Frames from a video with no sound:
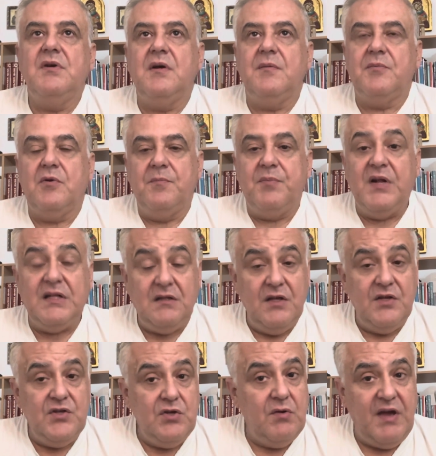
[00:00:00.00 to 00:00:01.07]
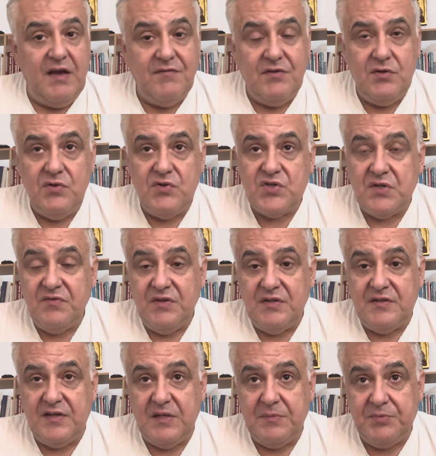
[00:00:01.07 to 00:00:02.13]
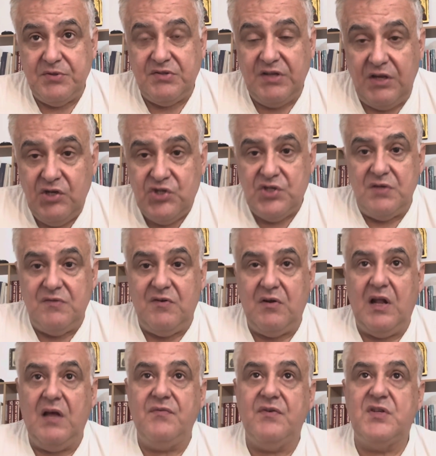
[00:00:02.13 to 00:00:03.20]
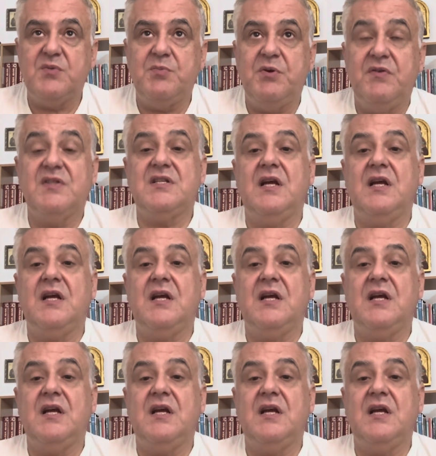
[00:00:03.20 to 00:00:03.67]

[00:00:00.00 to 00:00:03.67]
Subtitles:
completely new avenues of interpretation of our life experience,